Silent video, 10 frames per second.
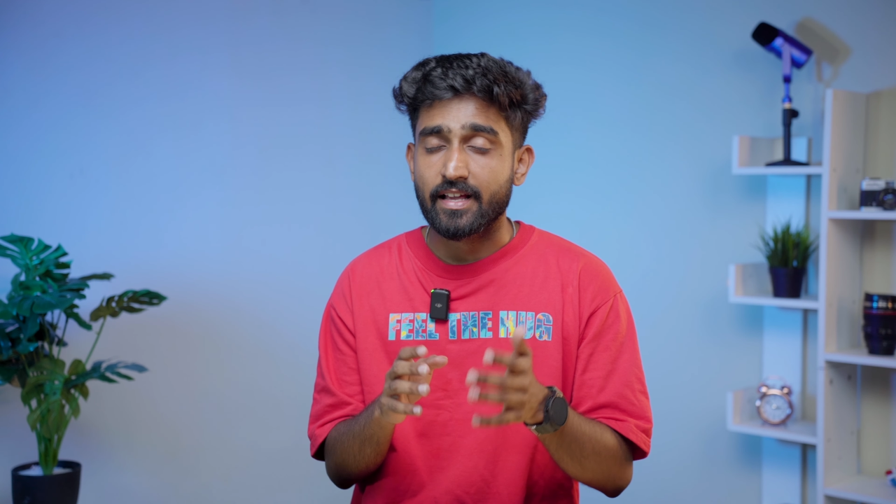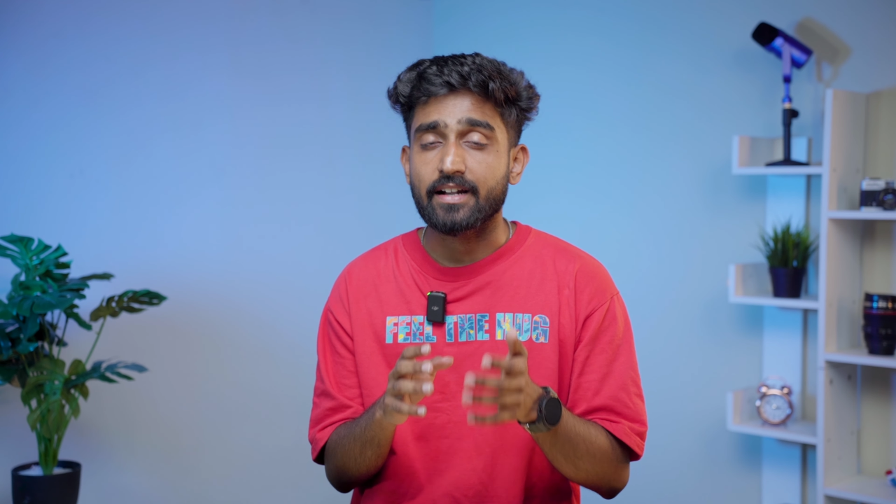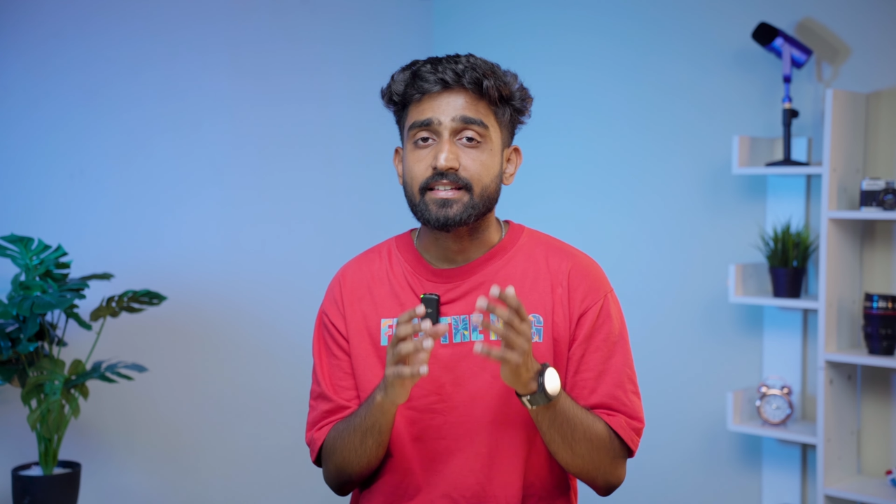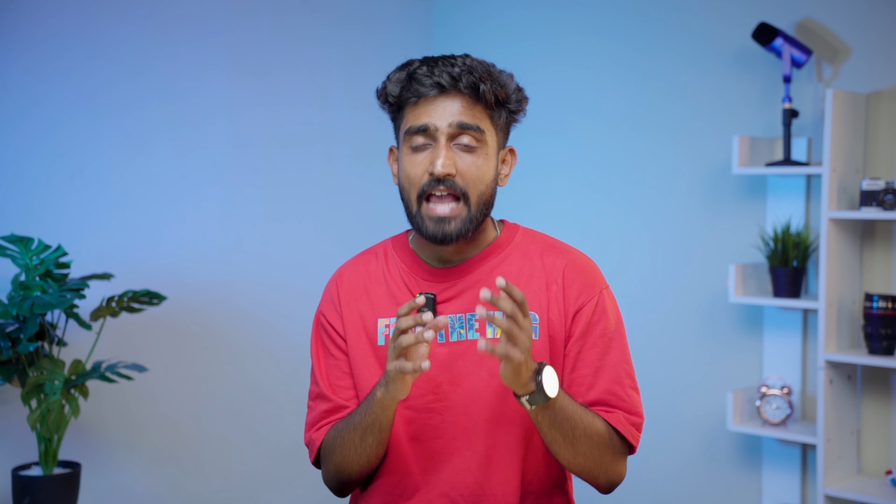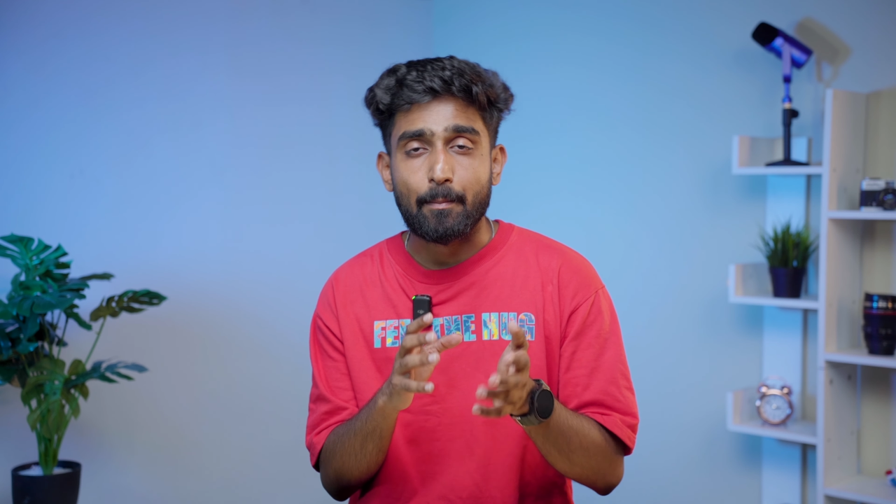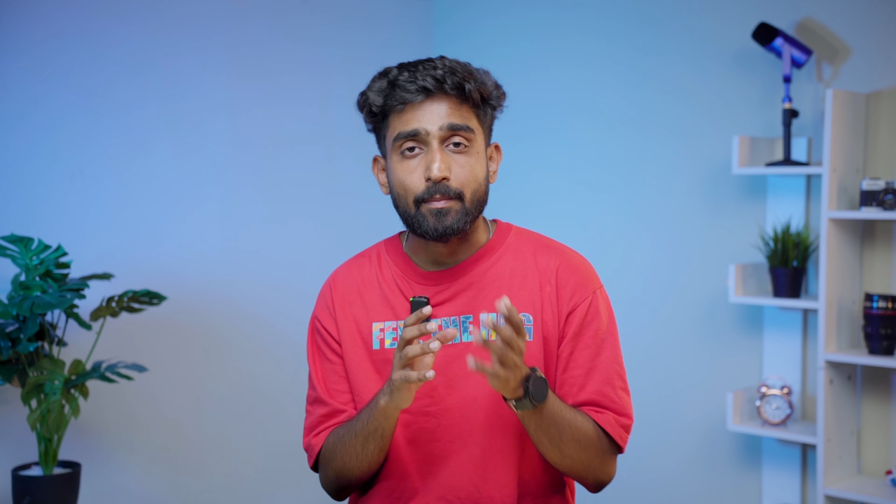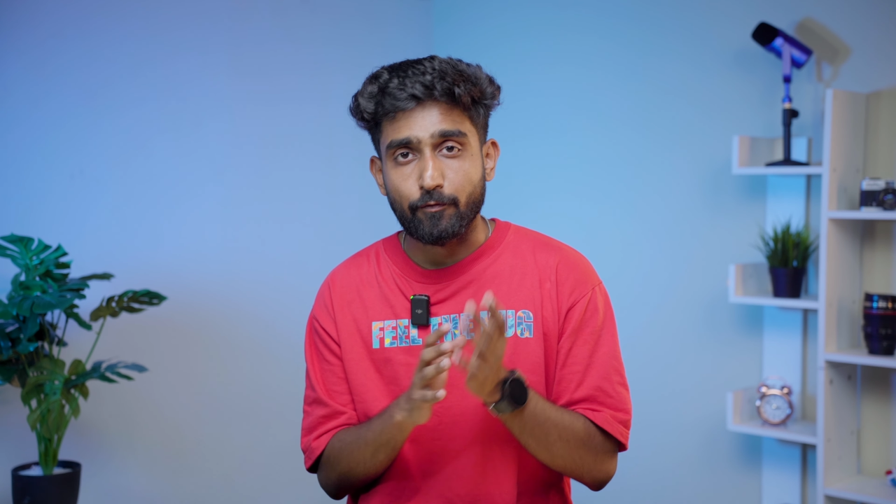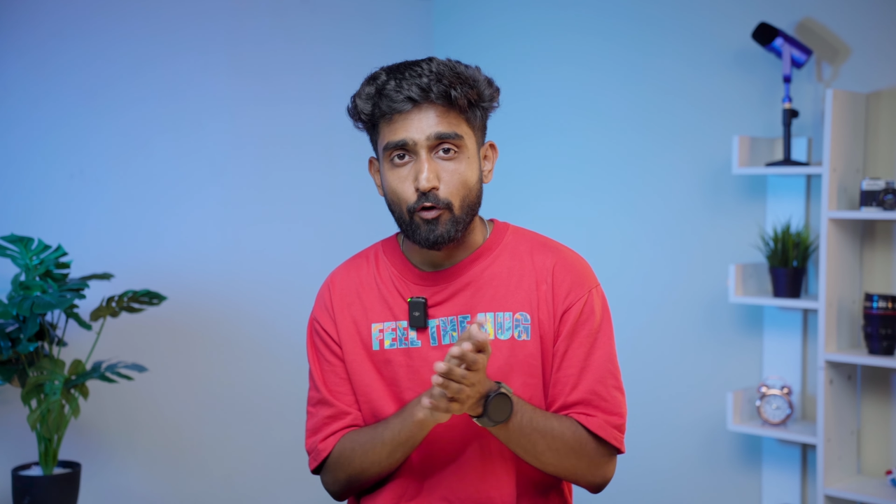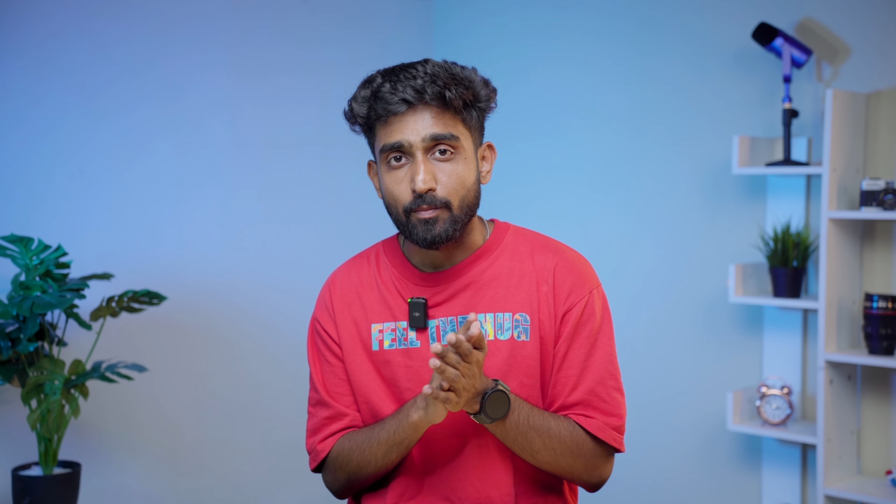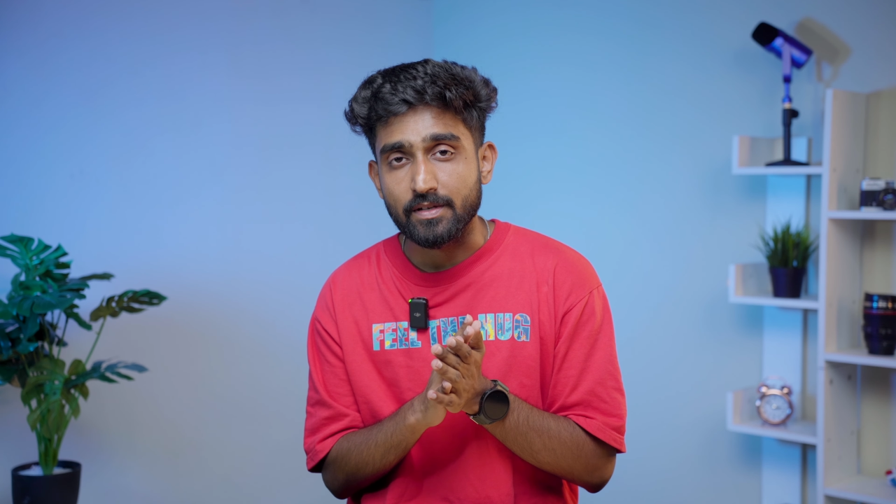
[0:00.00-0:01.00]
that a camera
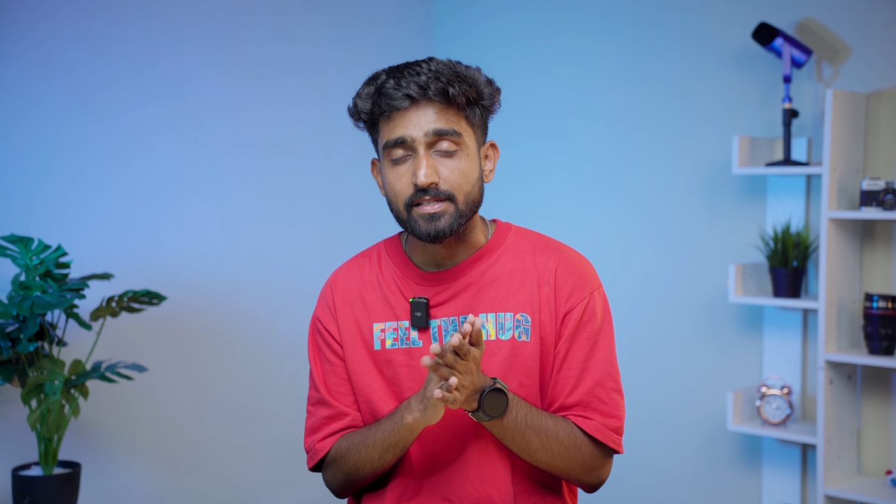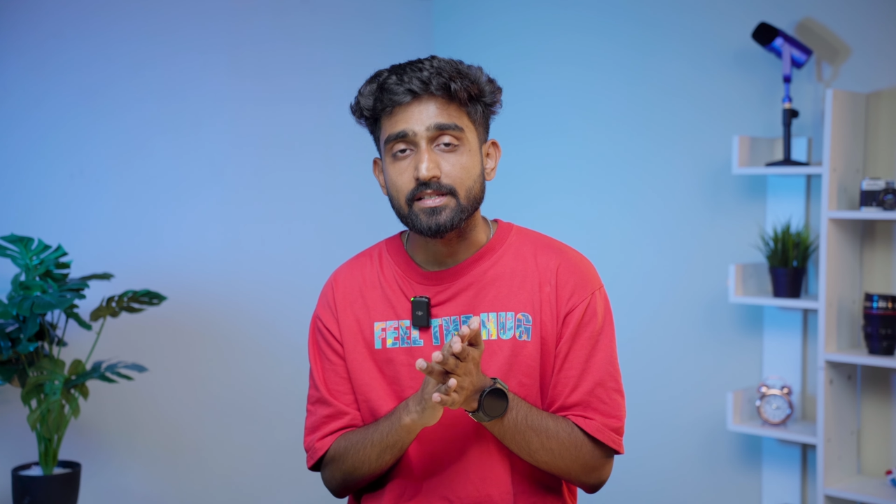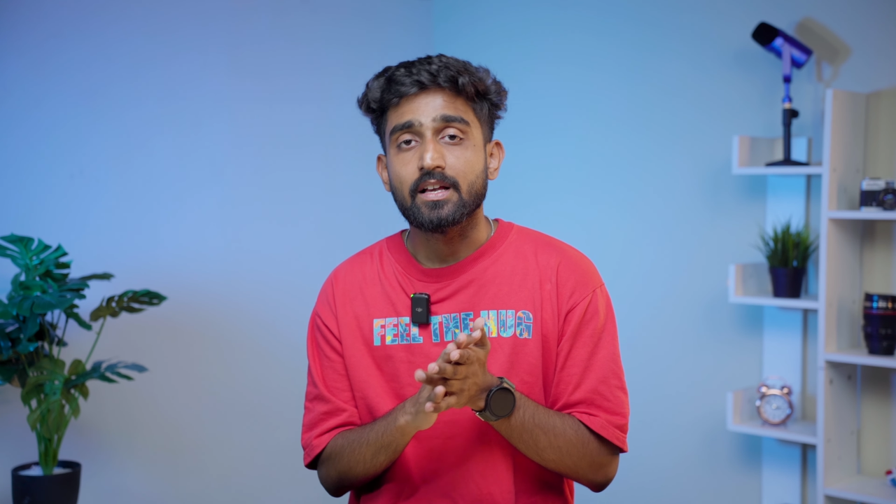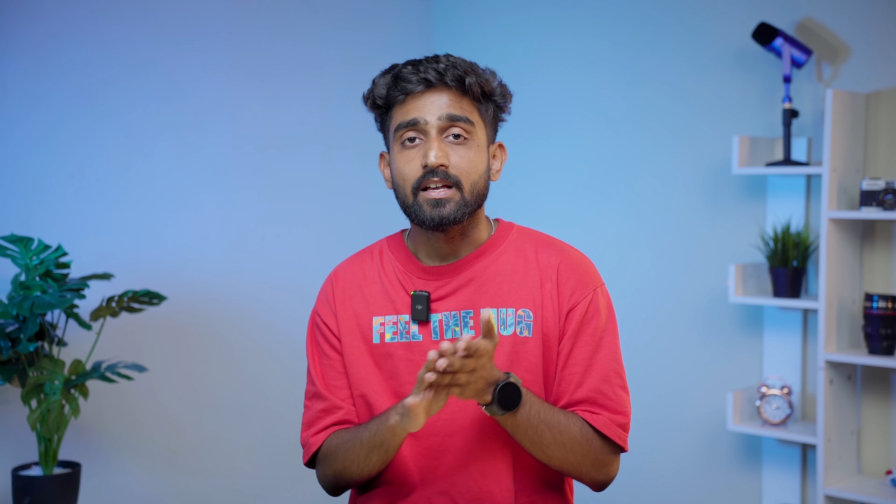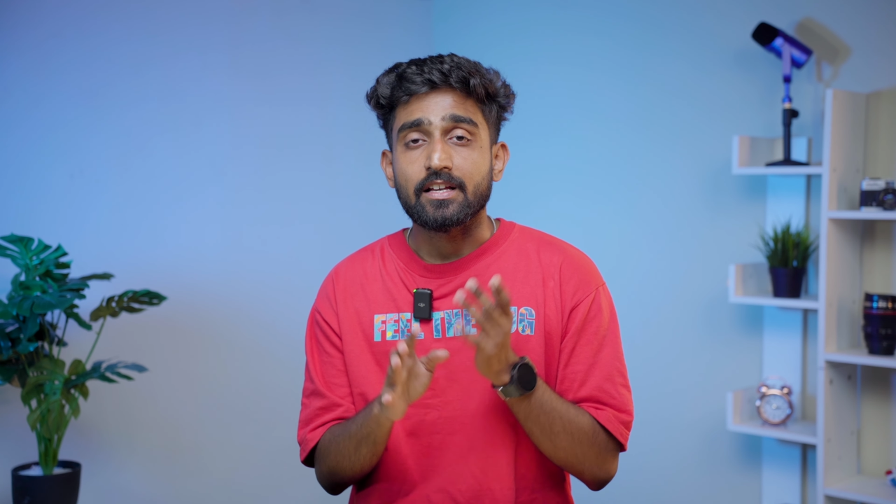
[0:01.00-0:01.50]
performance